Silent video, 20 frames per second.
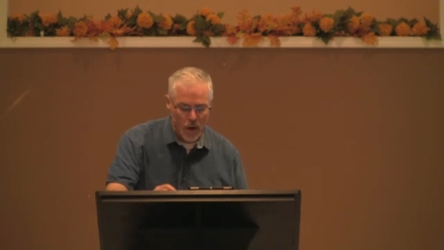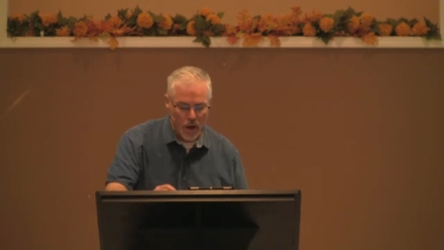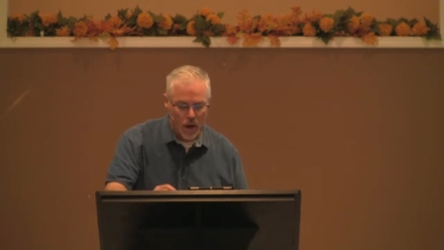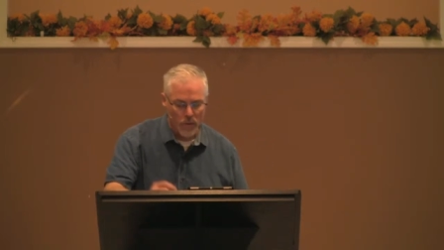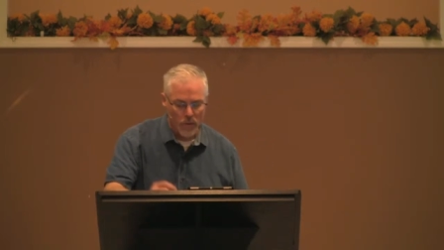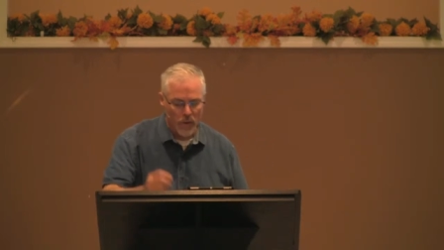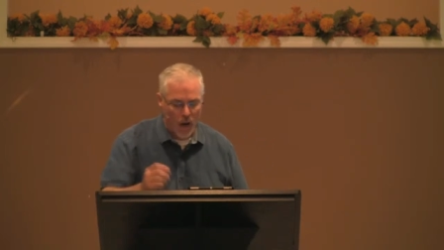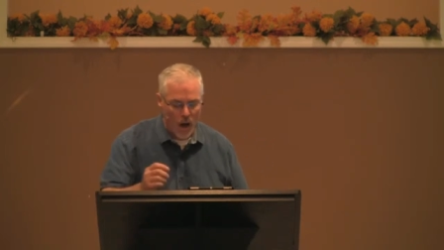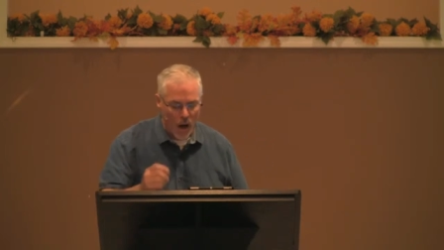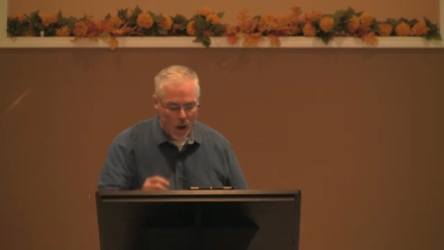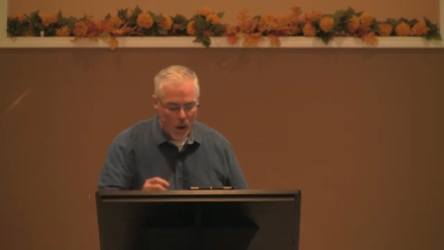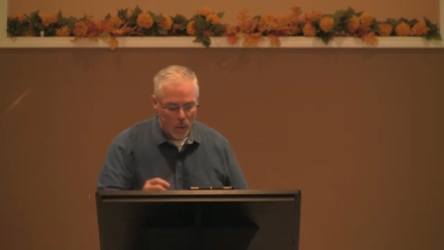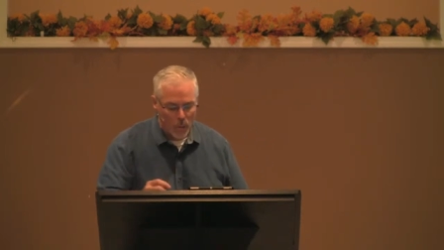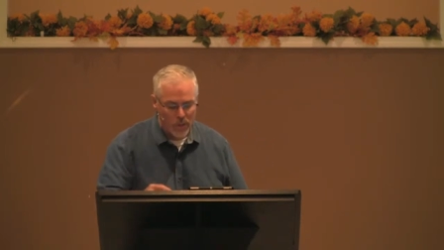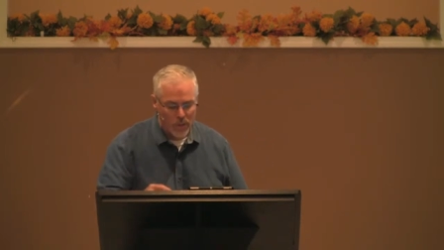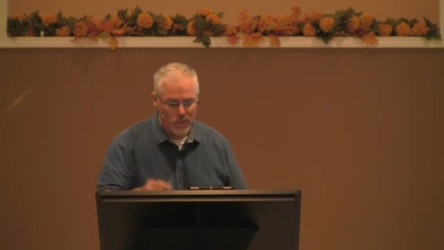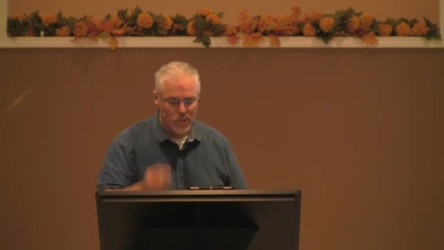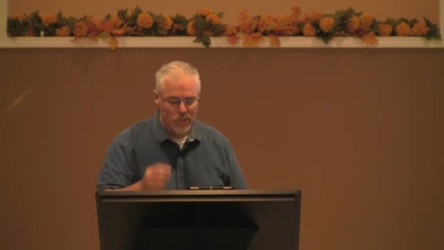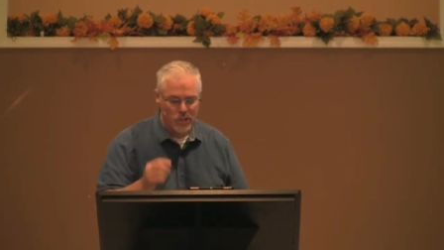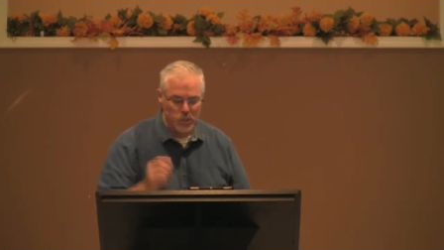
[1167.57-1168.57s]
of
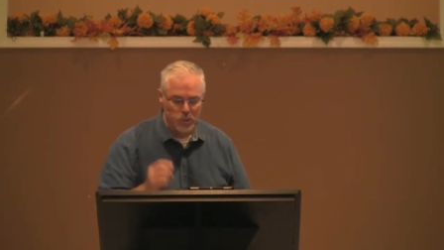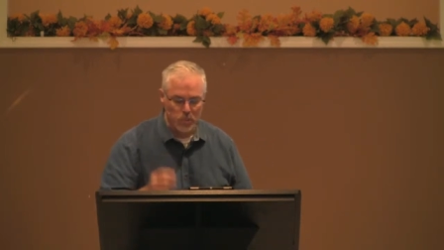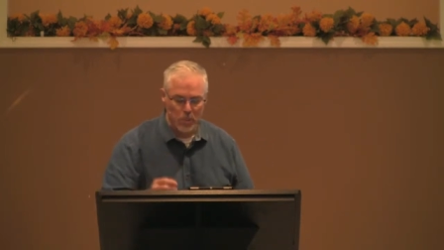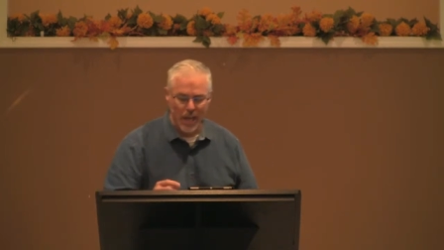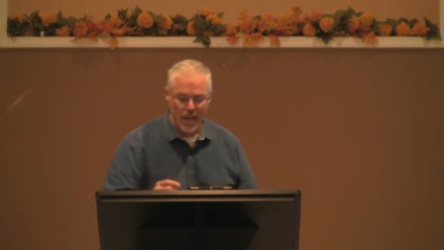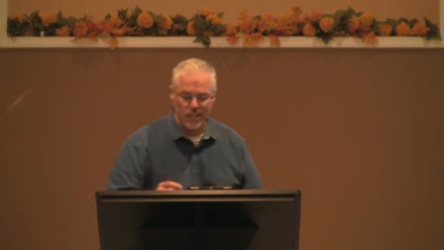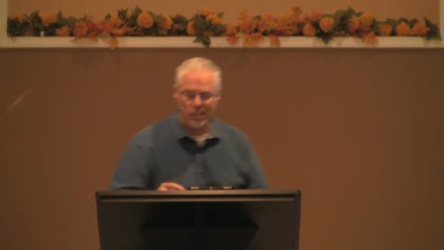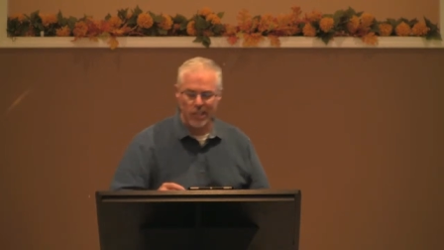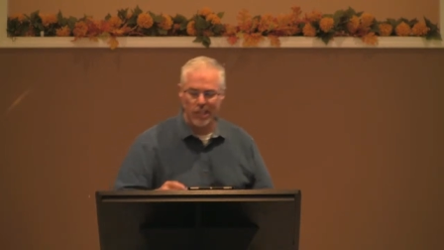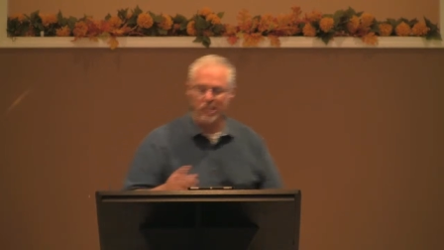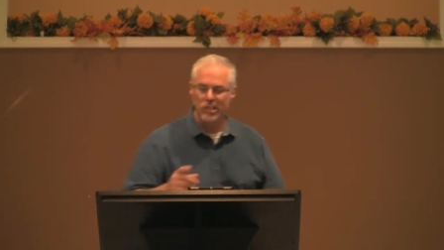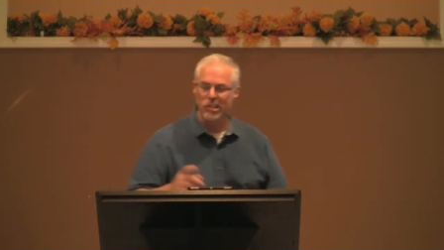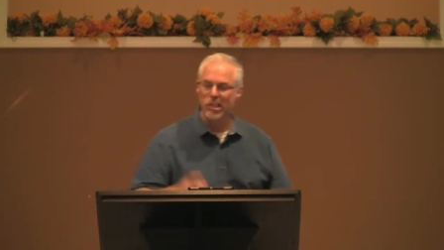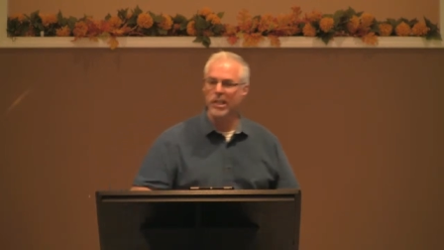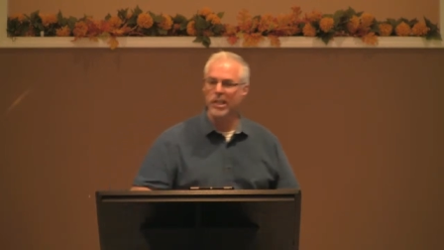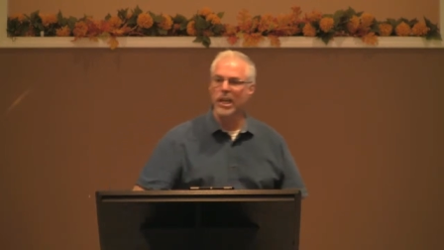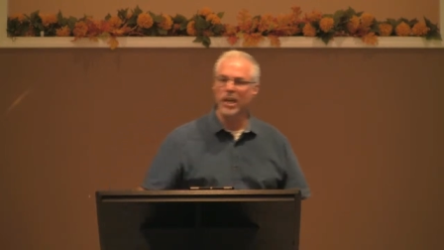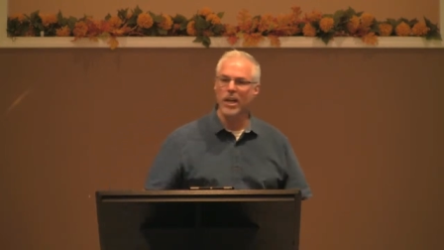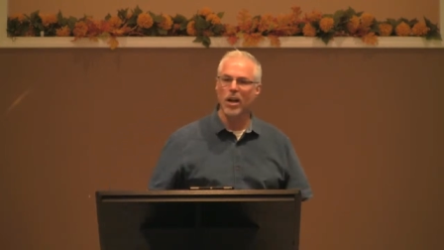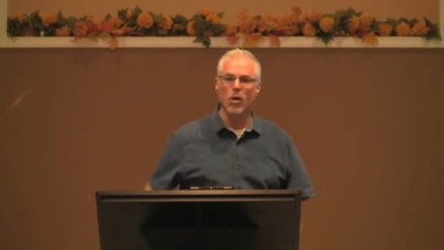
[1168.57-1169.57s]
always expecting to
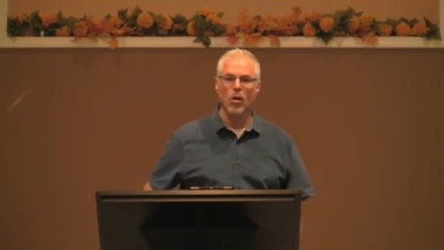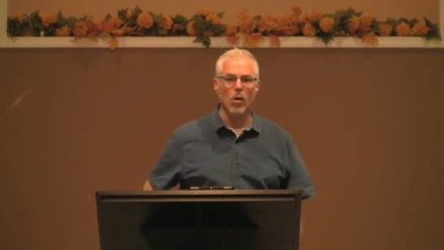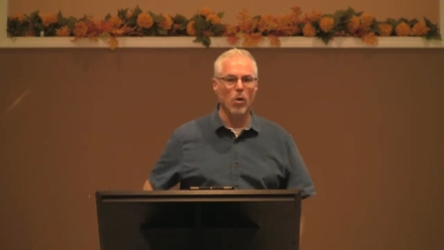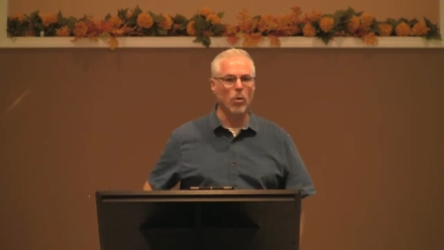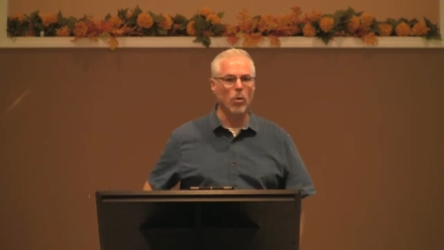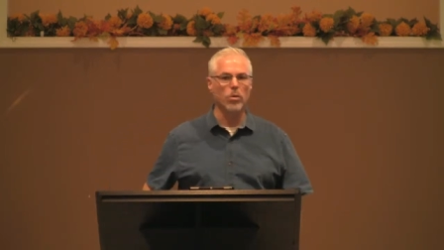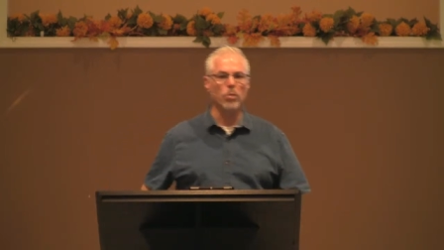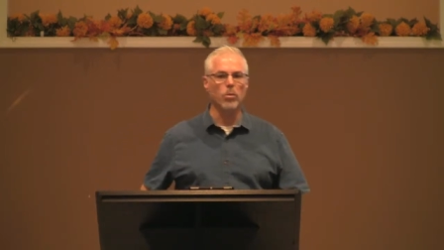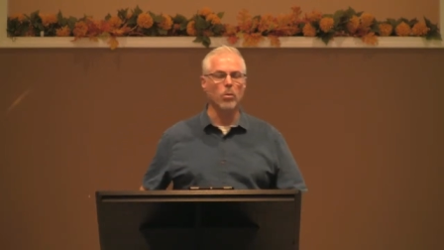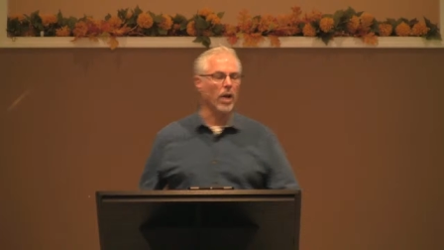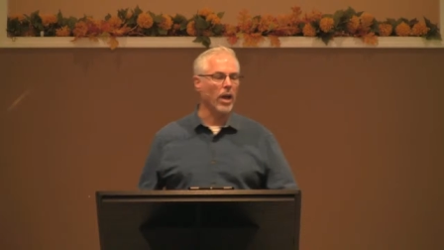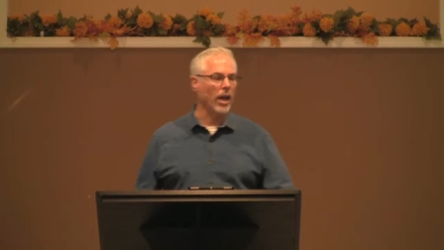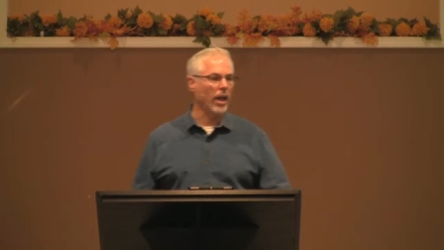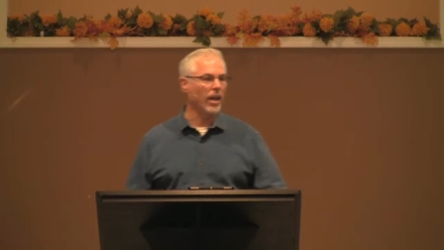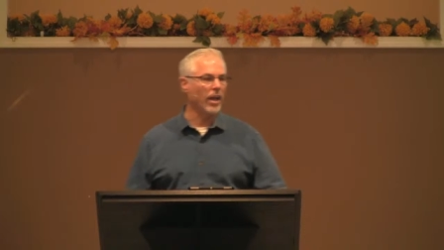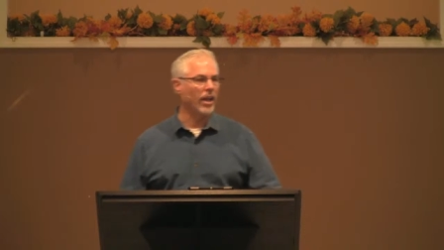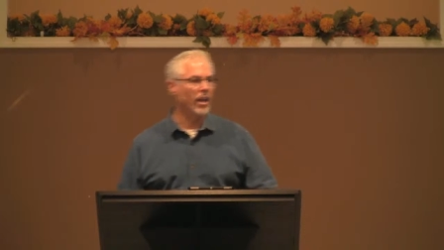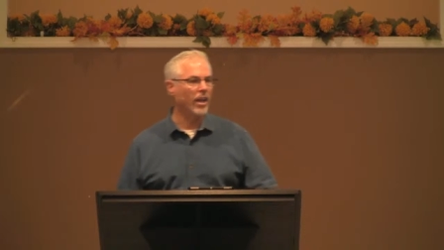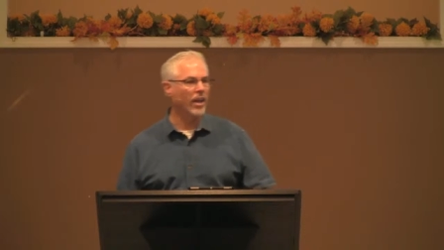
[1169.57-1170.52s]
get our own way.